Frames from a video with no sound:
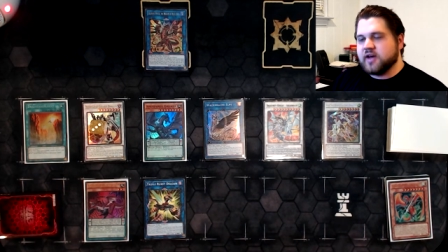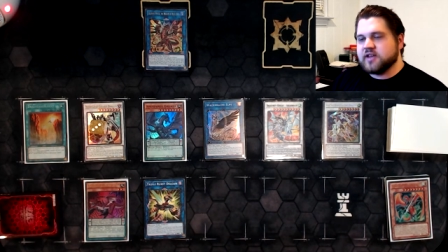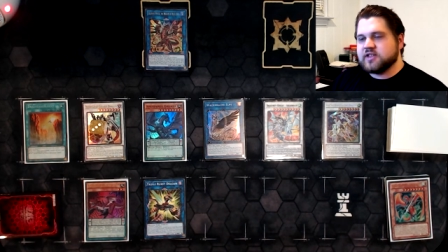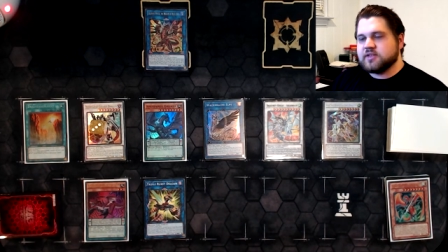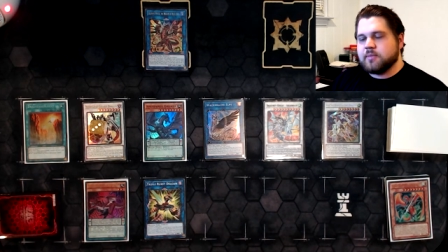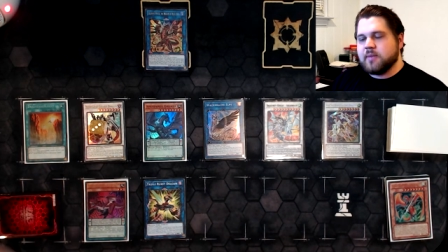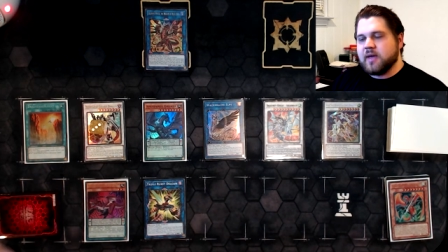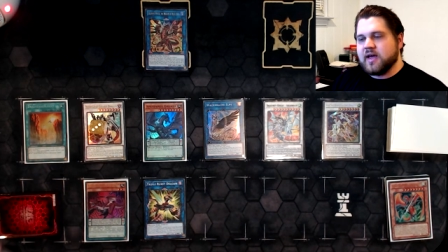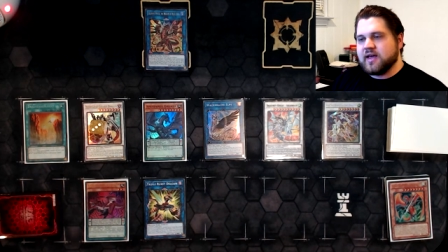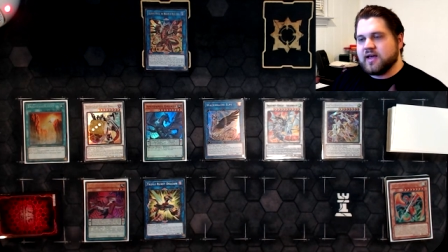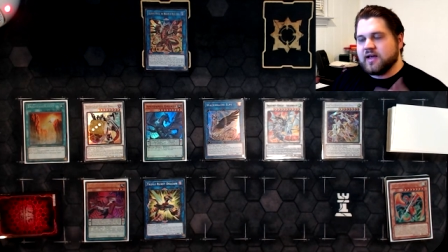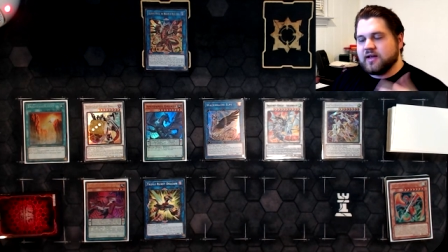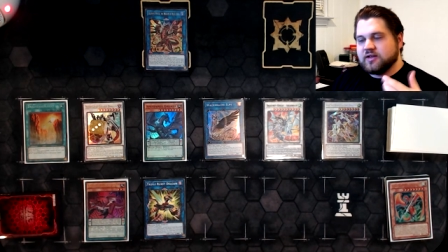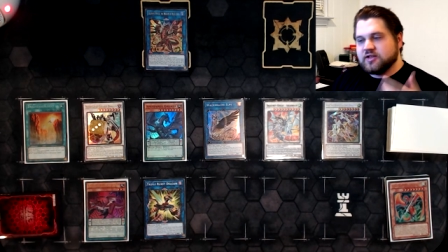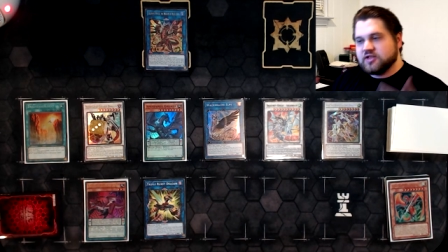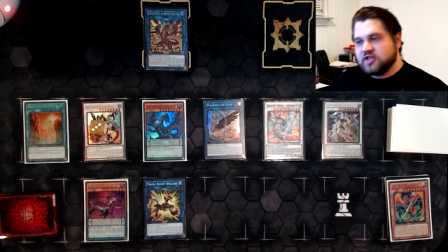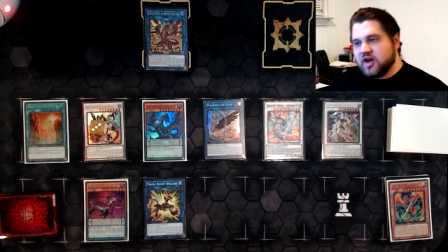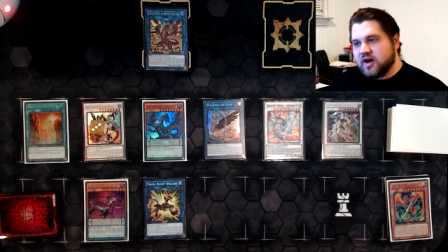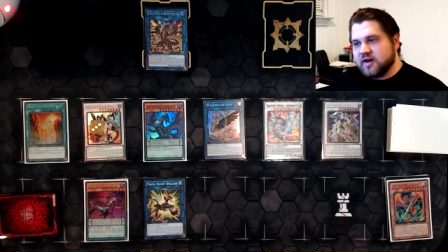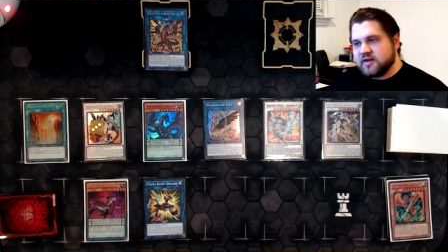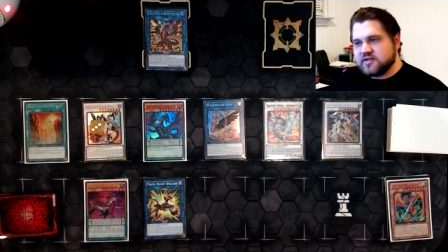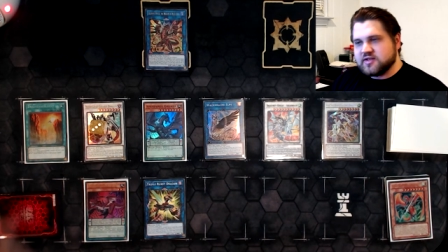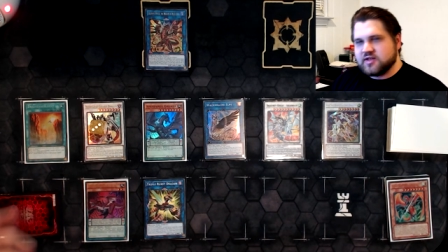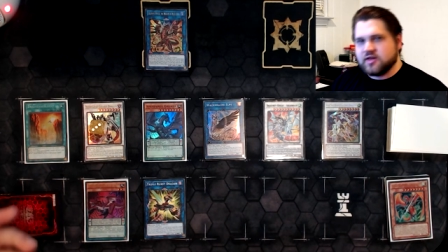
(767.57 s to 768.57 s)
thus
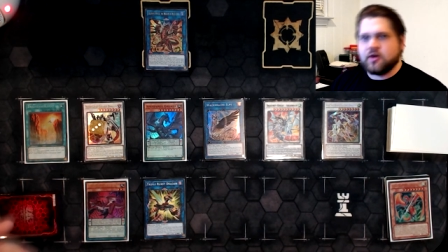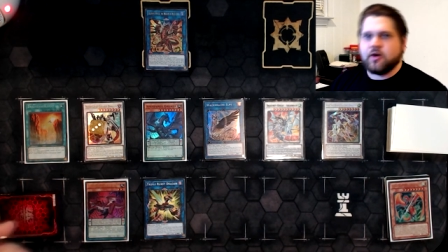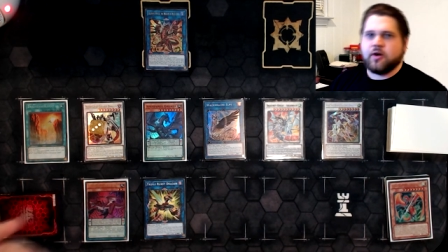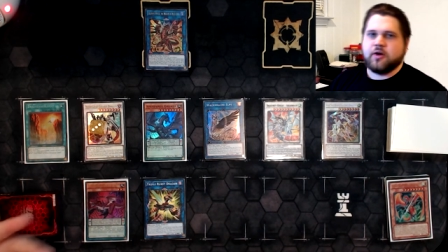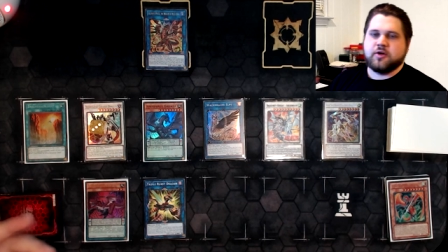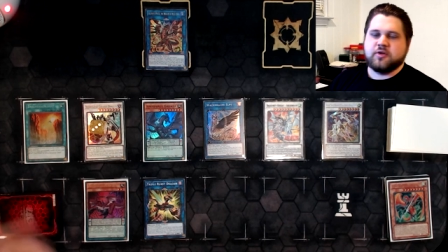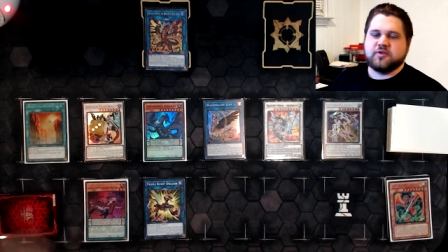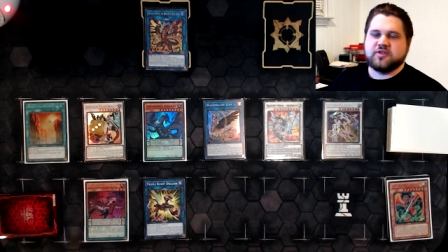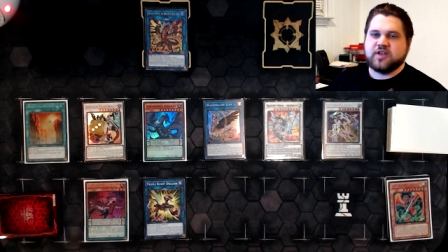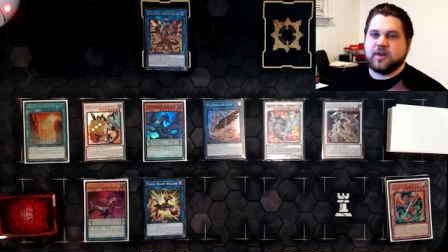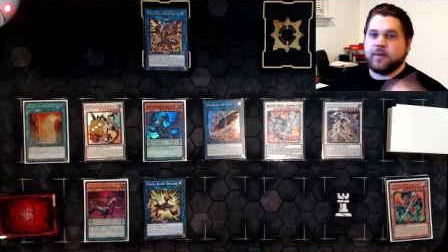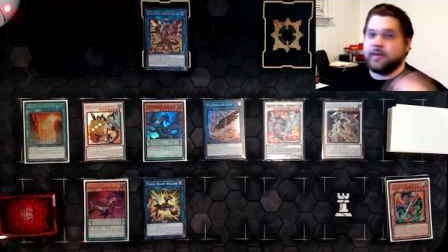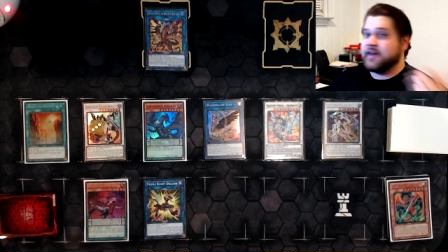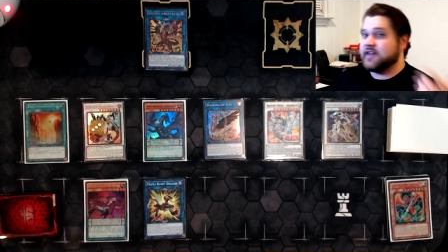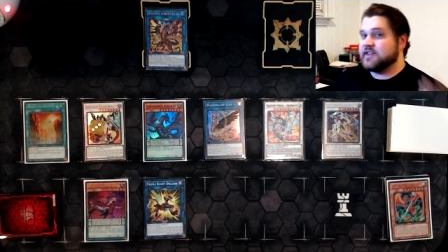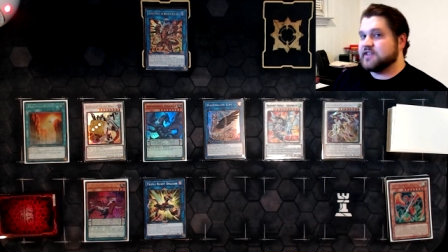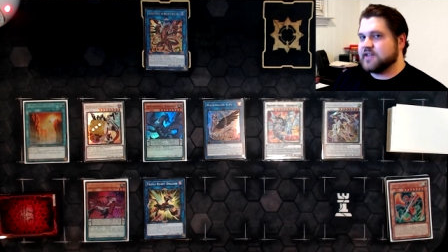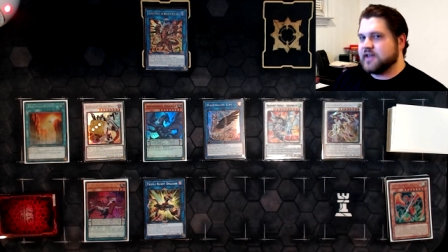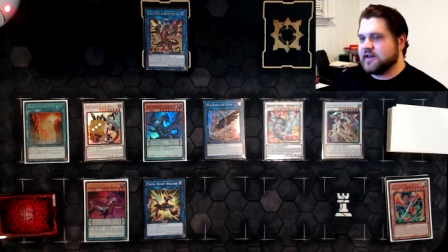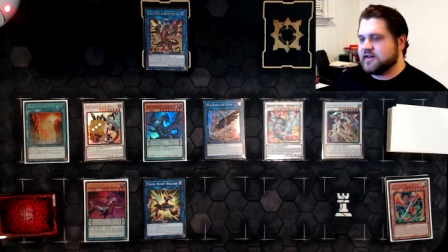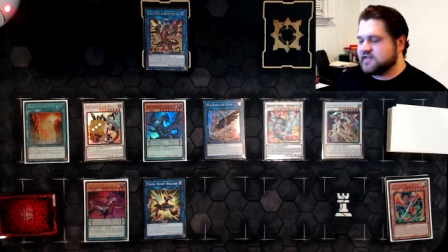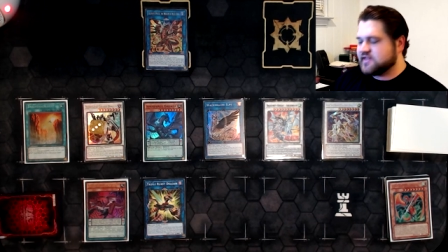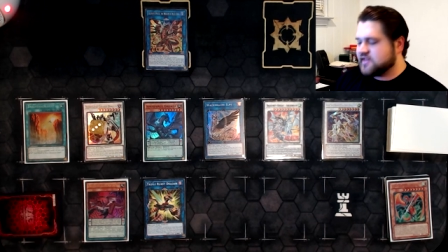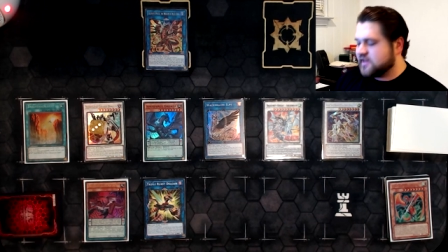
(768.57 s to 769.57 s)
making Dux the card you
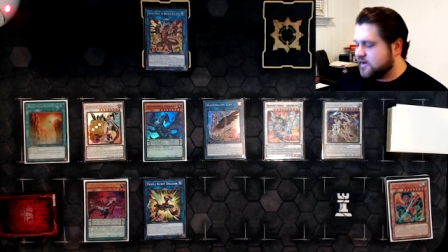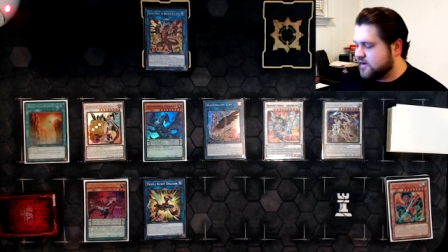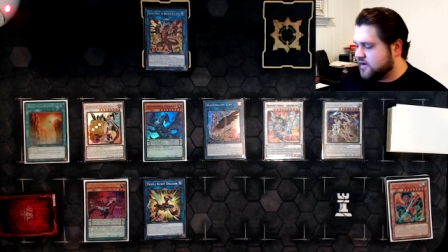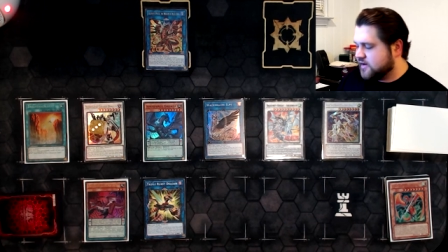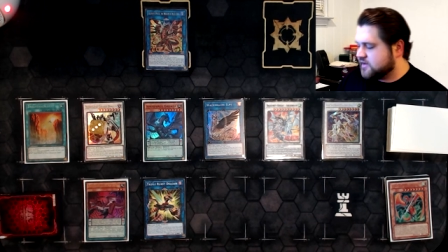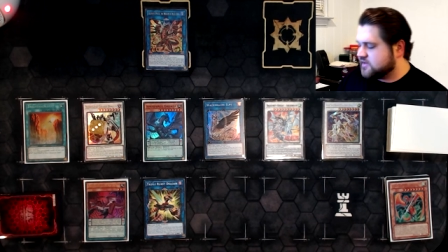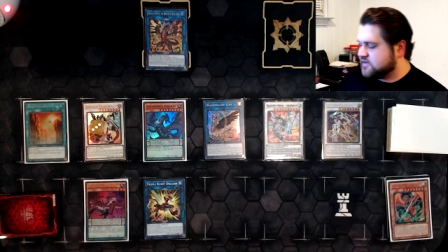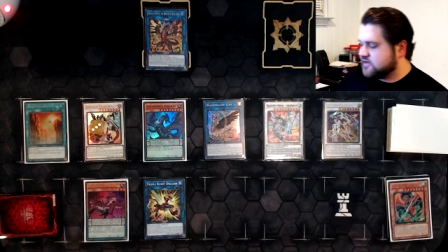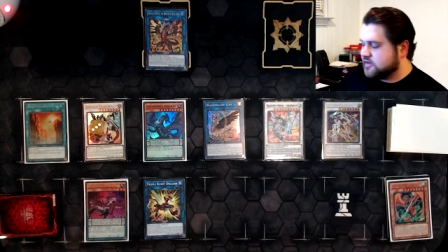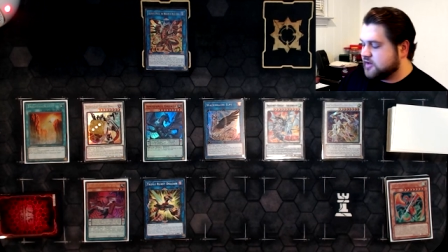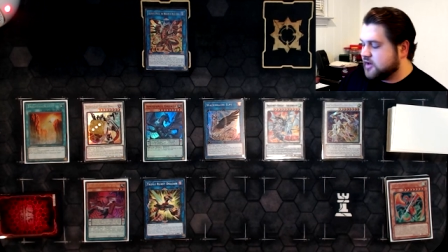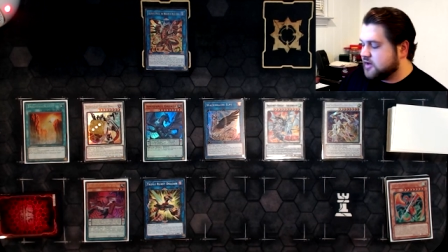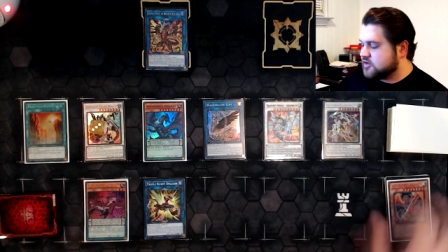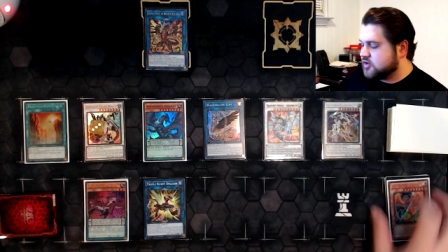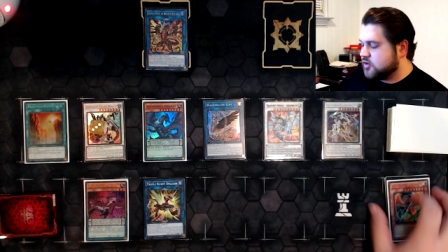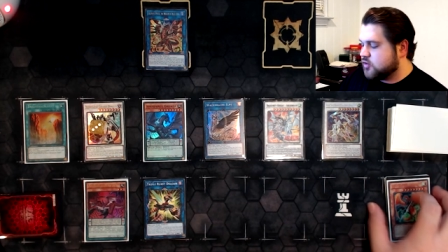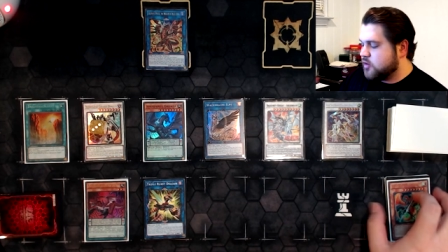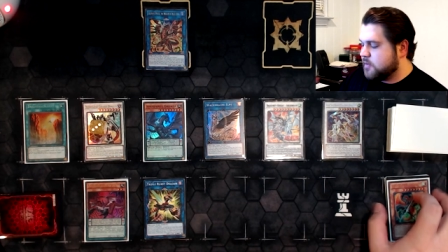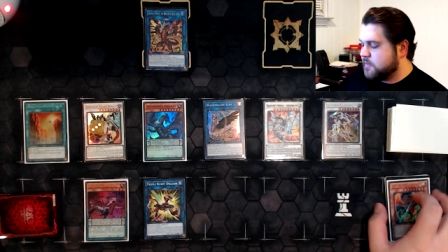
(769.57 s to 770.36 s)
summon instead of Synodus.